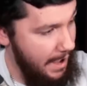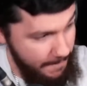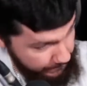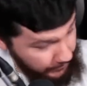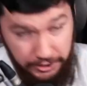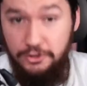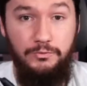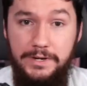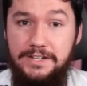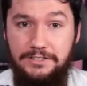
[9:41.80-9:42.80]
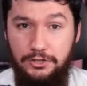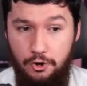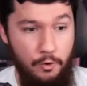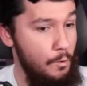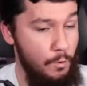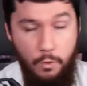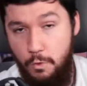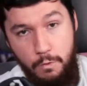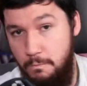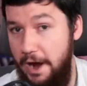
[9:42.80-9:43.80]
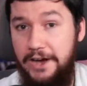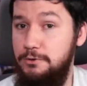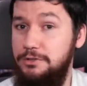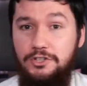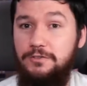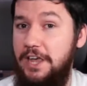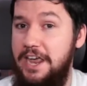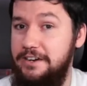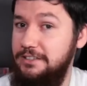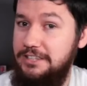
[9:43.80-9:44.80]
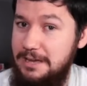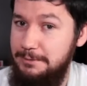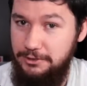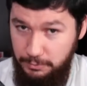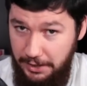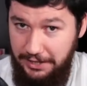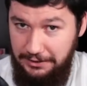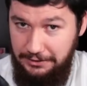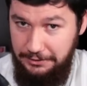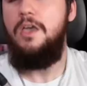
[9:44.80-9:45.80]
for good reason. Microsoft hated them as well.